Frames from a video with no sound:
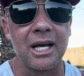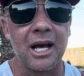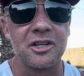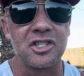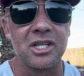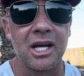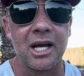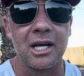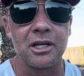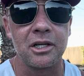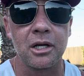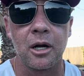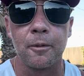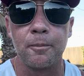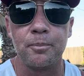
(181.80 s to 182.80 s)
I say, you
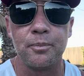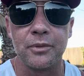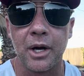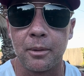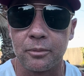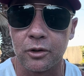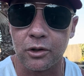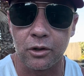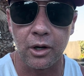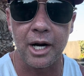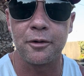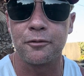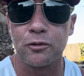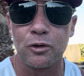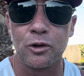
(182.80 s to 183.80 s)
know, I'm
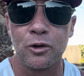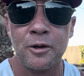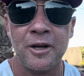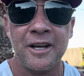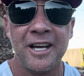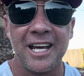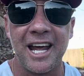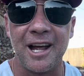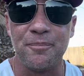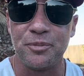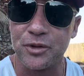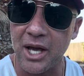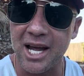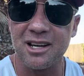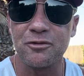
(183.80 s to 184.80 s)
grateful and
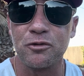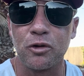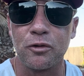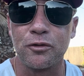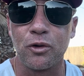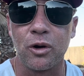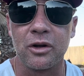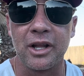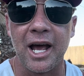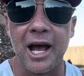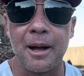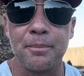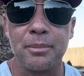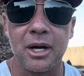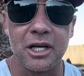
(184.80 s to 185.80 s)
thankful for
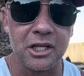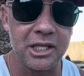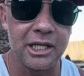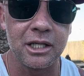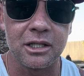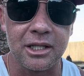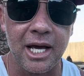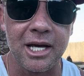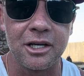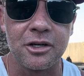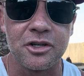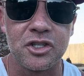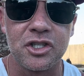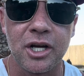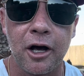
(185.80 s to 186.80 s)
that, but you need to thank
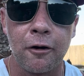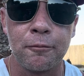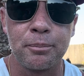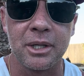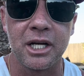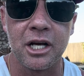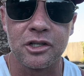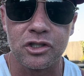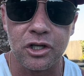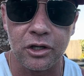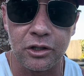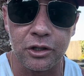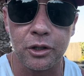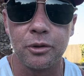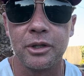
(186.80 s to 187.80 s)
yourself because
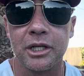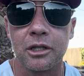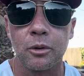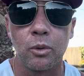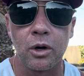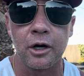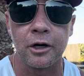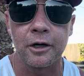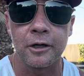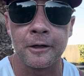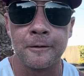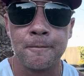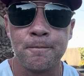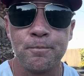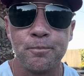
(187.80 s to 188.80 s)
you did the work.
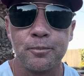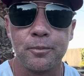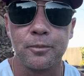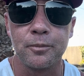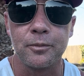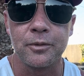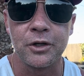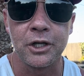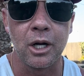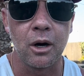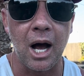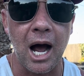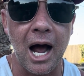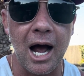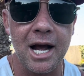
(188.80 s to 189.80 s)
You know,
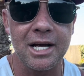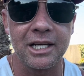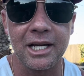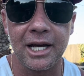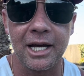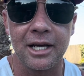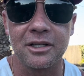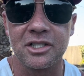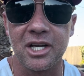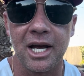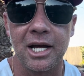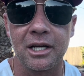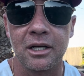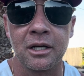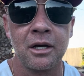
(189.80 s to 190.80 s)
I can't
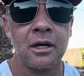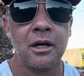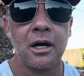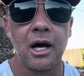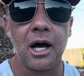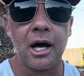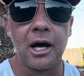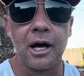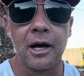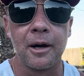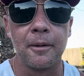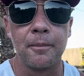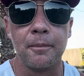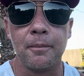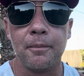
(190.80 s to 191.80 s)
take,
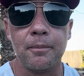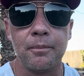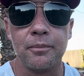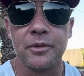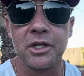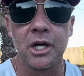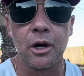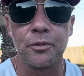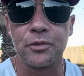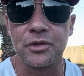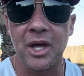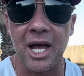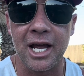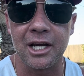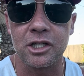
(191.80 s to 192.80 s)
you know,
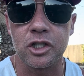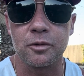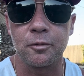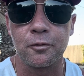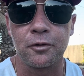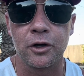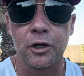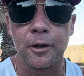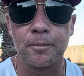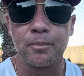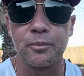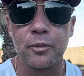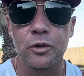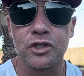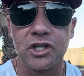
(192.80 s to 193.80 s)
thanks for
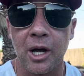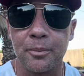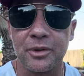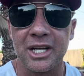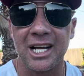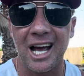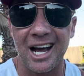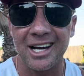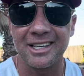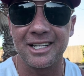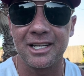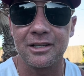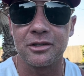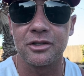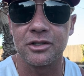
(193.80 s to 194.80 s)
something I
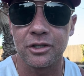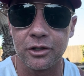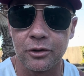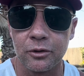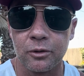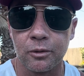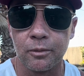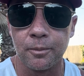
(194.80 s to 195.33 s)
didn't do.